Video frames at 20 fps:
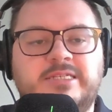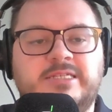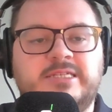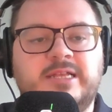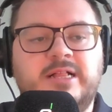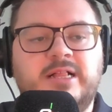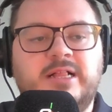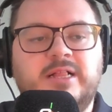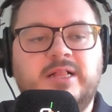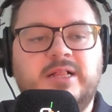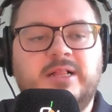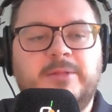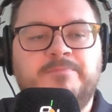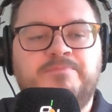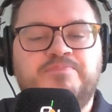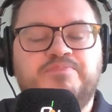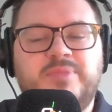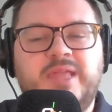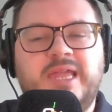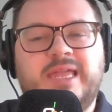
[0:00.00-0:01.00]
he is.
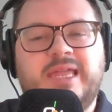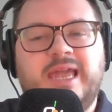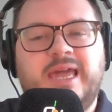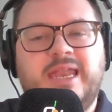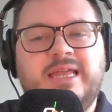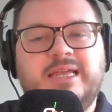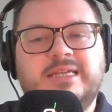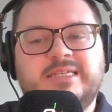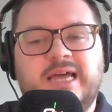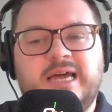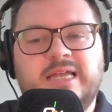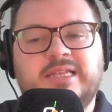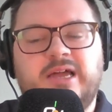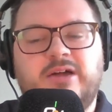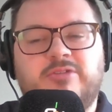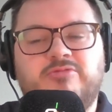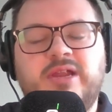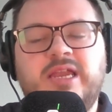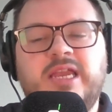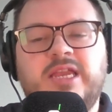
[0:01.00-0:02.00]
Nick Kenny has
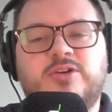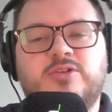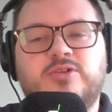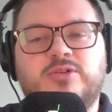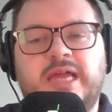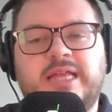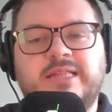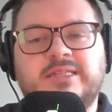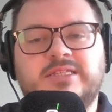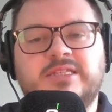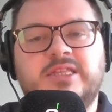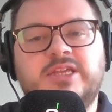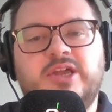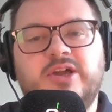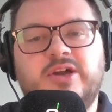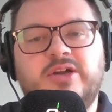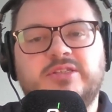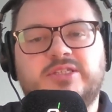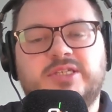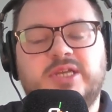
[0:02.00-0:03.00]
had a really good end to the
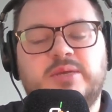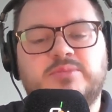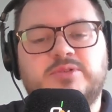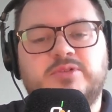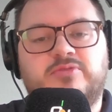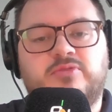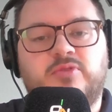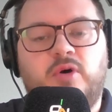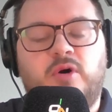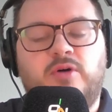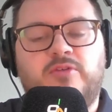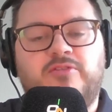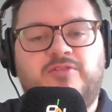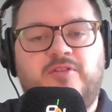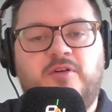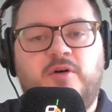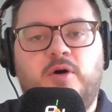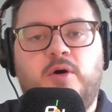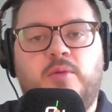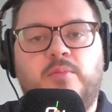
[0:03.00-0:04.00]
year in terms of raw
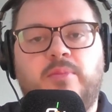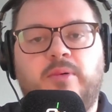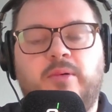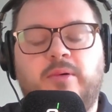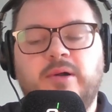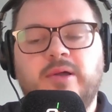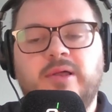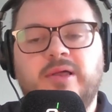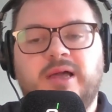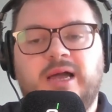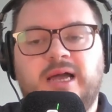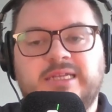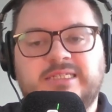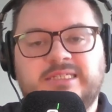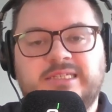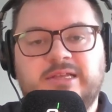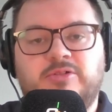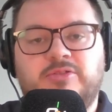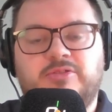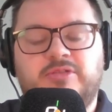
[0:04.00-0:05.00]
form, but
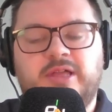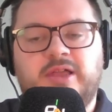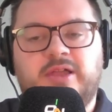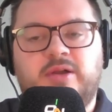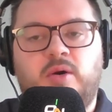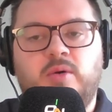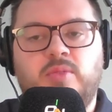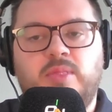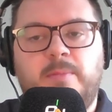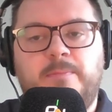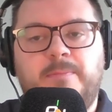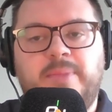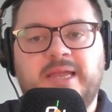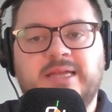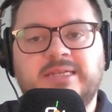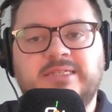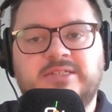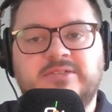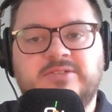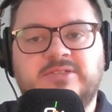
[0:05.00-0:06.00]
I still think on the
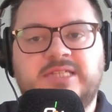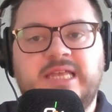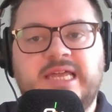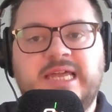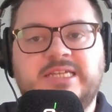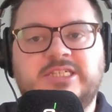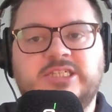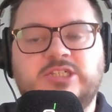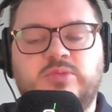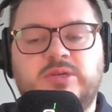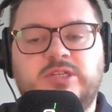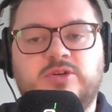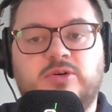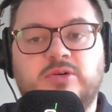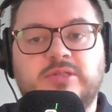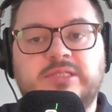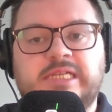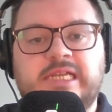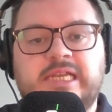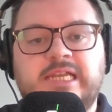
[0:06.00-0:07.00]
biggest of stages, we
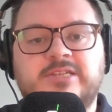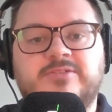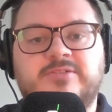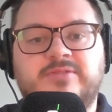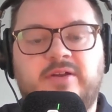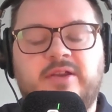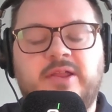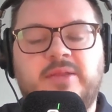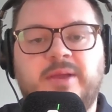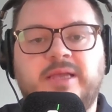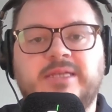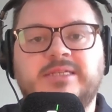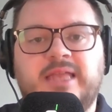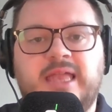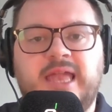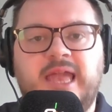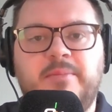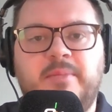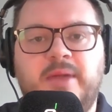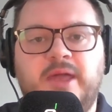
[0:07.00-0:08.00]
don't see his very
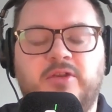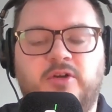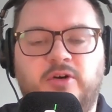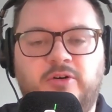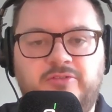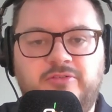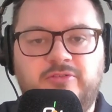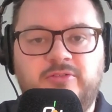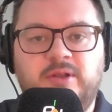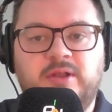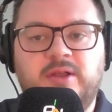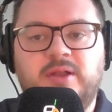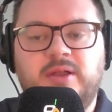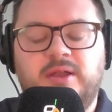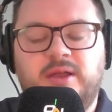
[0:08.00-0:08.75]
best game enough.